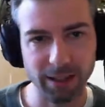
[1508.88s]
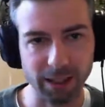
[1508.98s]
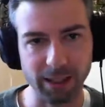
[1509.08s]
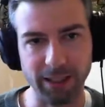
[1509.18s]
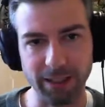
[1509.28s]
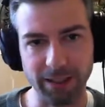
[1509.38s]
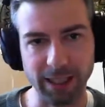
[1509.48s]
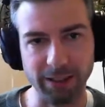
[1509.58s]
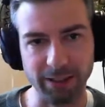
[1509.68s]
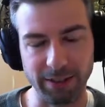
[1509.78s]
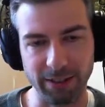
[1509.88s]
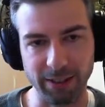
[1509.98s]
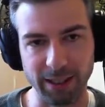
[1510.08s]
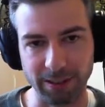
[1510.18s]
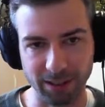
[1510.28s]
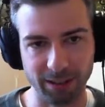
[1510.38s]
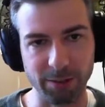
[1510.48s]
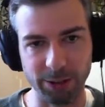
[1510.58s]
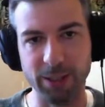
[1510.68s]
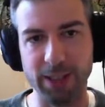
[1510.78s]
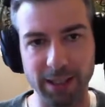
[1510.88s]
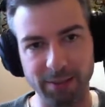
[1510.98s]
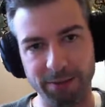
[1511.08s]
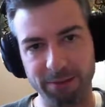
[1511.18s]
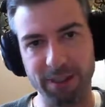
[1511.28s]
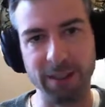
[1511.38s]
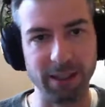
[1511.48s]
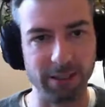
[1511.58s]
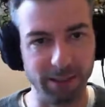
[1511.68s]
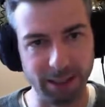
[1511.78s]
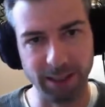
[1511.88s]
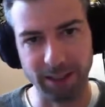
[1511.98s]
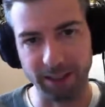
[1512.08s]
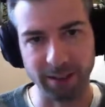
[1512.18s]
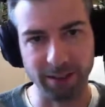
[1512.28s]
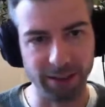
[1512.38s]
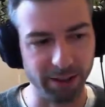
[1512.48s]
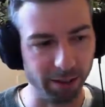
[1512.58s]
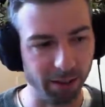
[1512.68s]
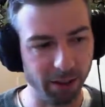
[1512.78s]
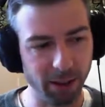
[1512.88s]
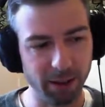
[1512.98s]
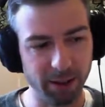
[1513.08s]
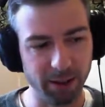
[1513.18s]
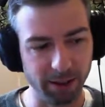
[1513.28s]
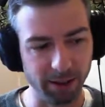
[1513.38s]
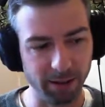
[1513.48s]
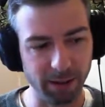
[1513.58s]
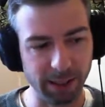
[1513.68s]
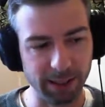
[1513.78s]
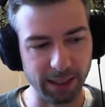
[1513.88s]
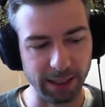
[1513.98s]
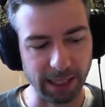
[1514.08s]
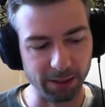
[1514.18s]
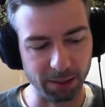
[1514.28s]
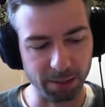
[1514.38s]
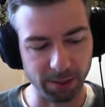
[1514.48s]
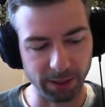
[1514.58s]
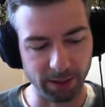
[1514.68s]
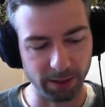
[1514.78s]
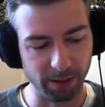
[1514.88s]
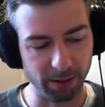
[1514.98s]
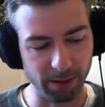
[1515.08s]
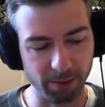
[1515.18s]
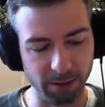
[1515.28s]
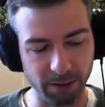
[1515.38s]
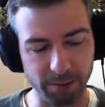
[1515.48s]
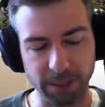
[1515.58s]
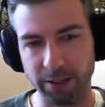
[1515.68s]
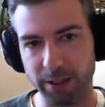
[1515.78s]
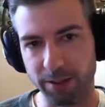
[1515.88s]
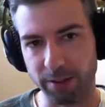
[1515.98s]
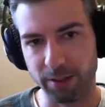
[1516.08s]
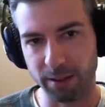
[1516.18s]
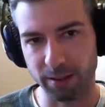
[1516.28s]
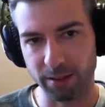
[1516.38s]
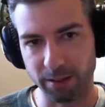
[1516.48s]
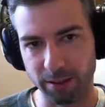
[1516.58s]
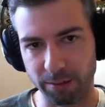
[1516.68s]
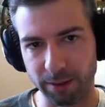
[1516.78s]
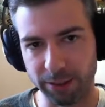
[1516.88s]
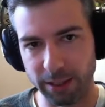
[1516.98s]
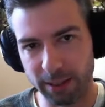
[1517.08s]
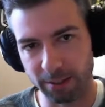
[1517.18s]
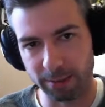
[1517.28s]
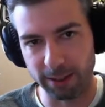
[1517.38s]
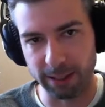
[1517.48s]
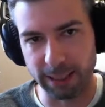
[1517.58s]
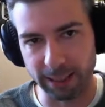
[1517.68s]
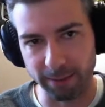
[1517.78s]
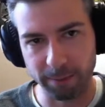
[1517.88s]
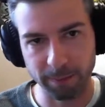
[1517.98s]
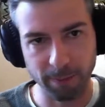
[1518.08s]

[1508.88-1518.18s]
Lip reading: And now you have to kind of squish it in and figure it out in a year or two. So I'd say that was probably one of the bigger issues on those projects, was that